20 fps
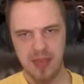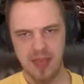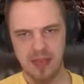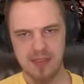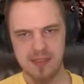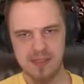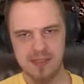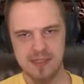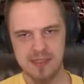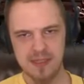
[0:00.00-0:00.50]

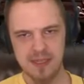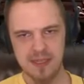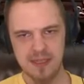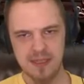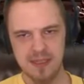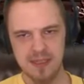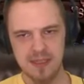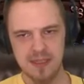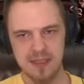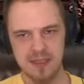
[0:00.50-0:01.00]
Nice.
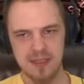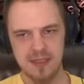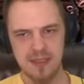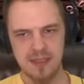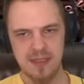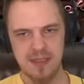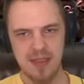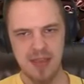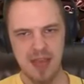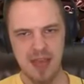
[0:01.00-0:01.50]

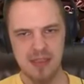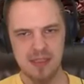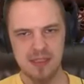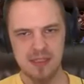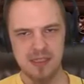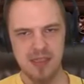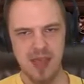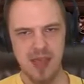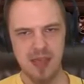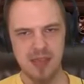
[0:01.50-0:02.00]

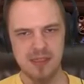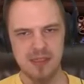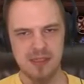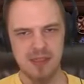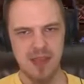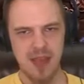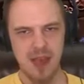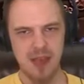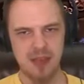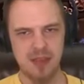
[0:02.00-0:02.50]
Nice,
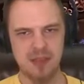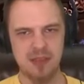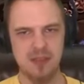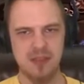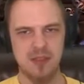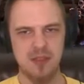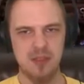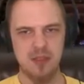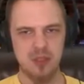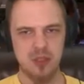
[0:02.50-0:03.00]
nice,
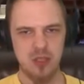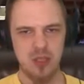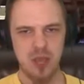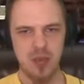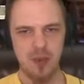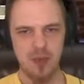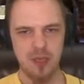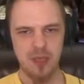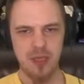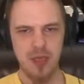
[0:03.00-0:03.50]
nice!
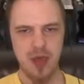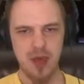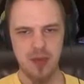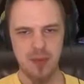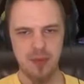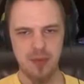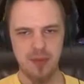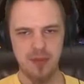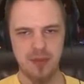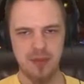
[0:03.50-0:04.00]
Chop it
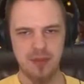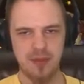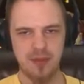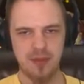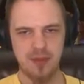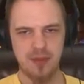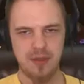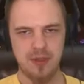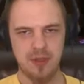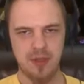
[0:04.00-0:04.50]
up!
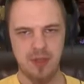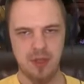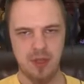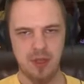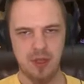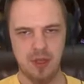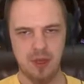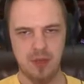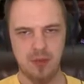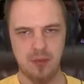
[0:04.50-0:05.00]

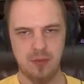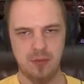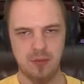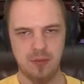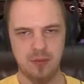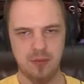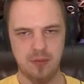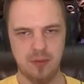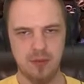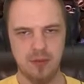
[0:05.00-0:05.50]
Uh-oh.
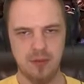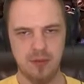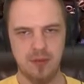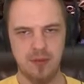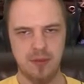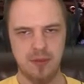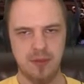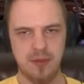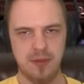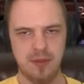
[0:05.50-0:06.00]

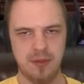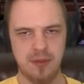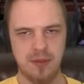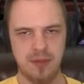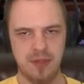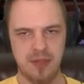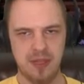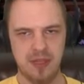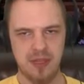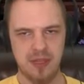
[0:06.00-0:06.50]

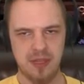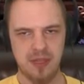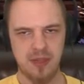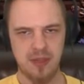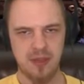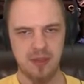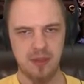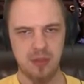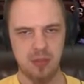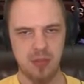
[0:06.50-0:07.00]
And
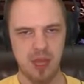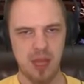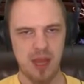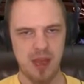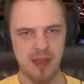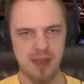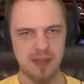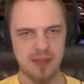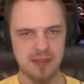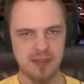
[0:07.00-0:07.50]
then a little
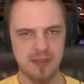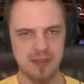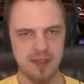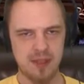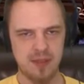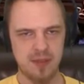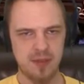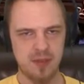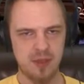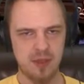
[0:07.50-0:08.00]
blind.
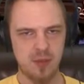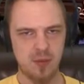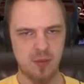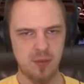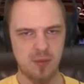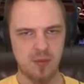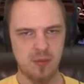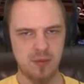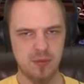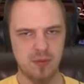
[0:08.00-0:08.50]
That'll
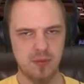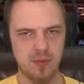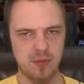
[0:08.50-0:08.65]
do.